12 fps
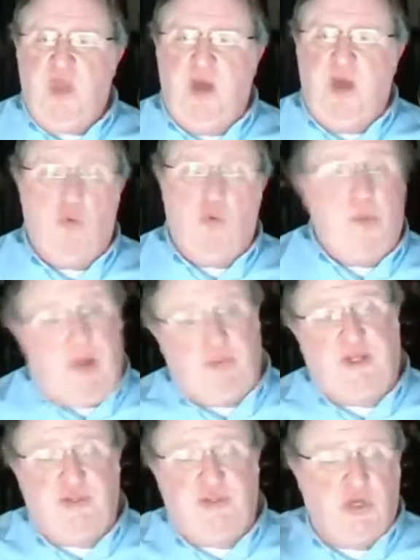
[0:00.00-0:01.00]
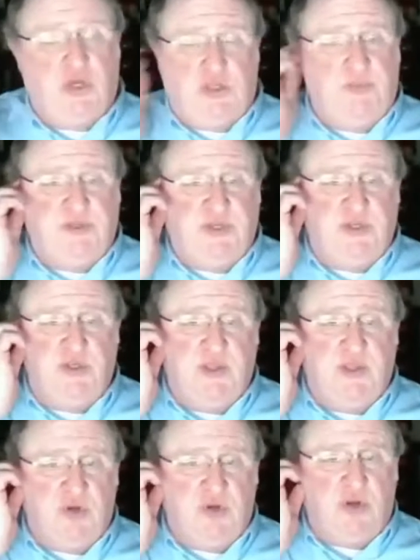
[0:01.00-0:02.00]
But Republicans took the
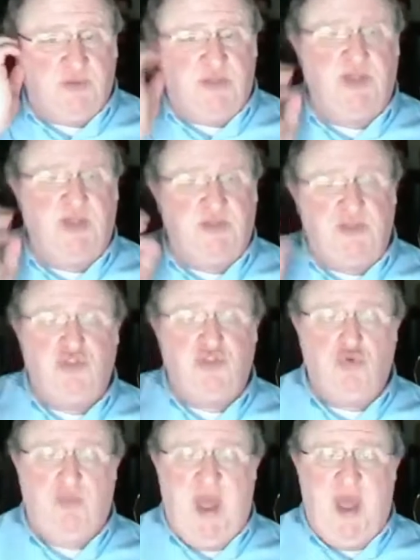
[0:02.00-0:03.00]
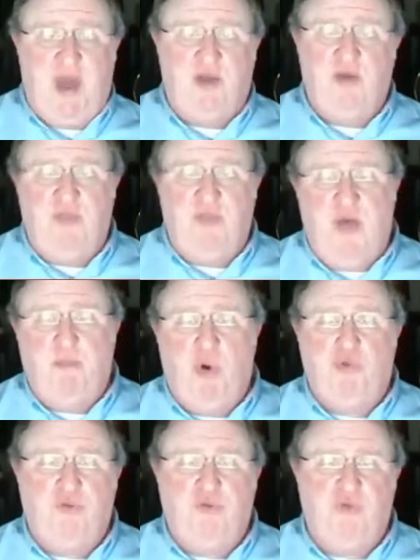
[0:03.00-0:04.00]
position that circumstances do matter, and
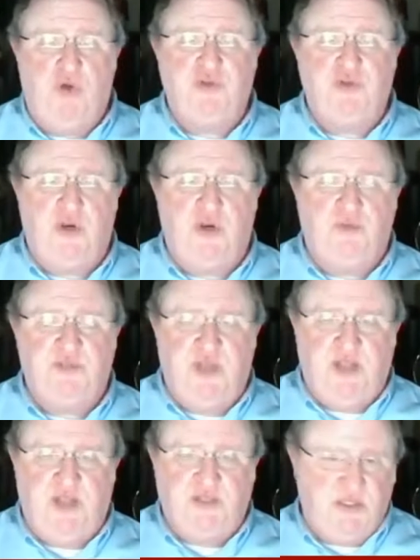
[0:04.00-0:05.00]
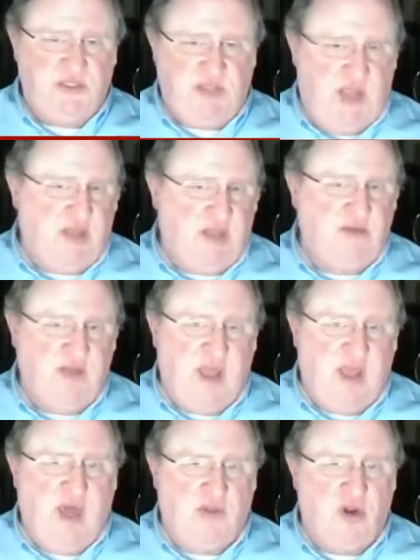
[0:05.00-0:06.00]
that both of those circumstances taken
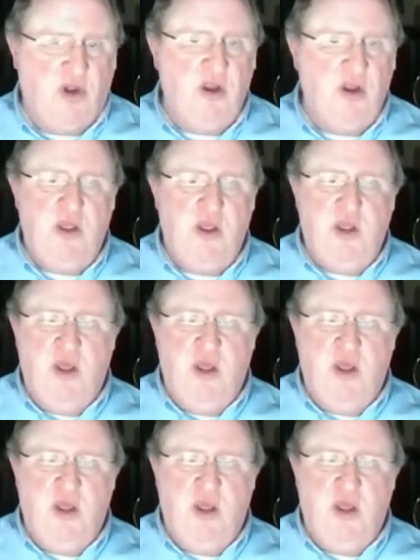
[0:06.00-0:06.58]
together